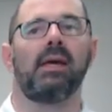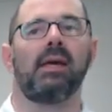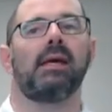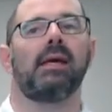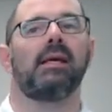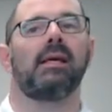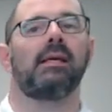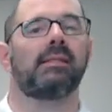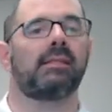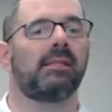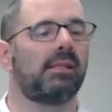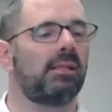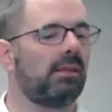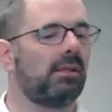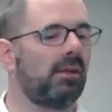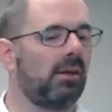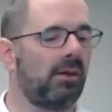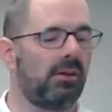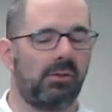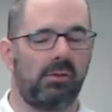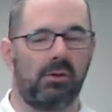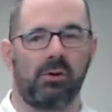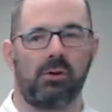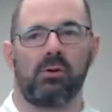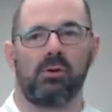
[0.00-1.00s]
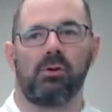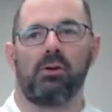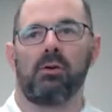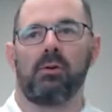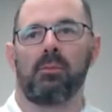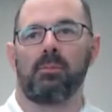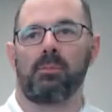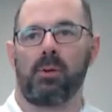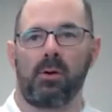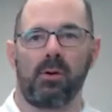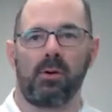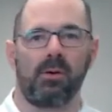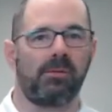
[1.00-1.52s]
is another
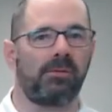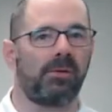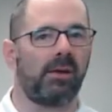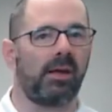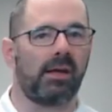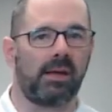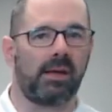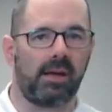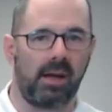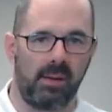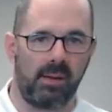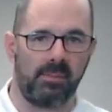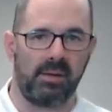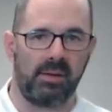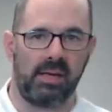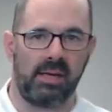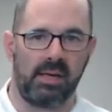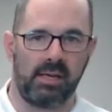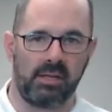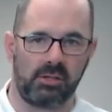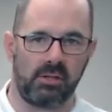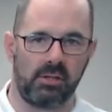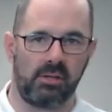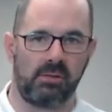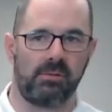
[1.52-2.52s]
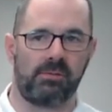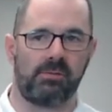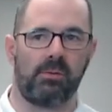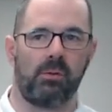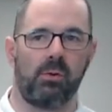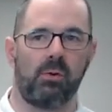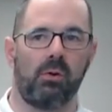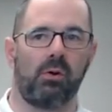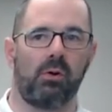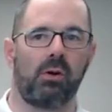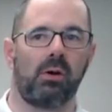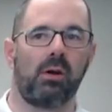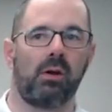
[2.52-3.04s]
perfect combination
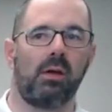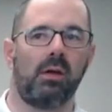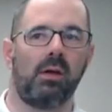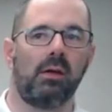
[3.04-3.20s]
for